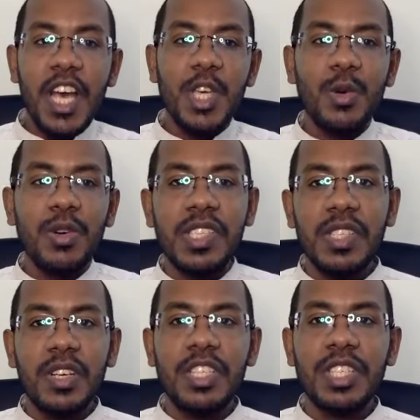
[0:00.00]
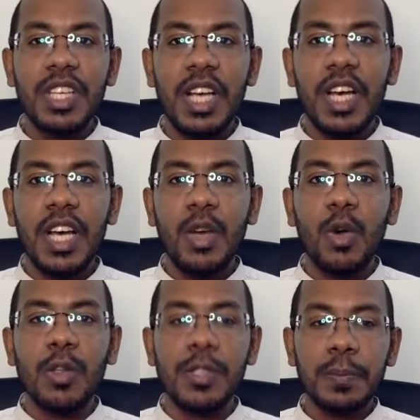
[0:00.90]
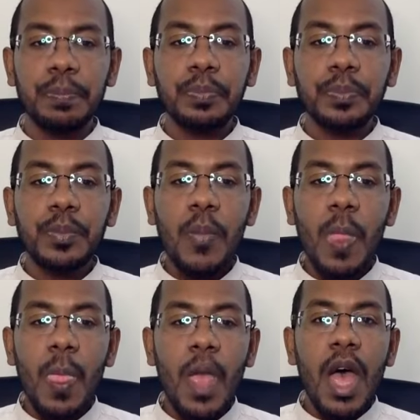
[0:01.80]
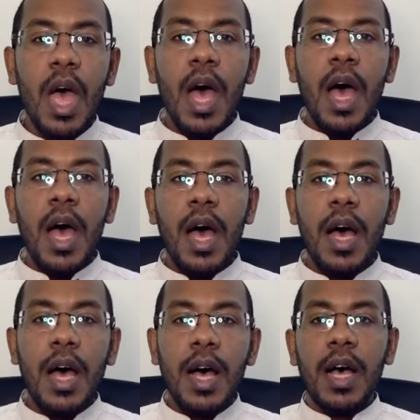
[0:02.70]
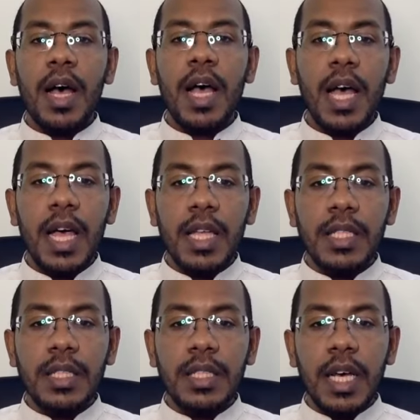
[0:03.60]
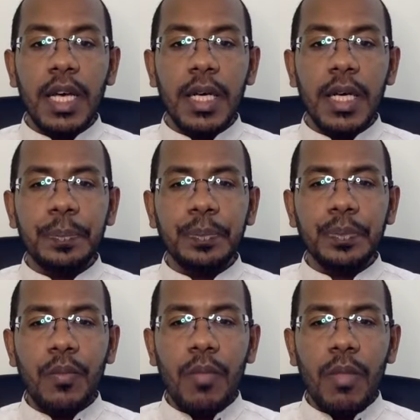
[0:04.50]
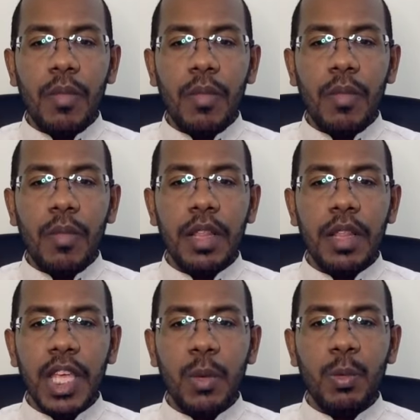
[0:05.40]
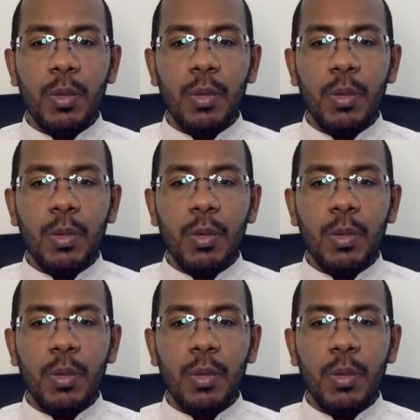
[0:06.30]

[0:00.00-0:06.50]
your research goals? And another thing which I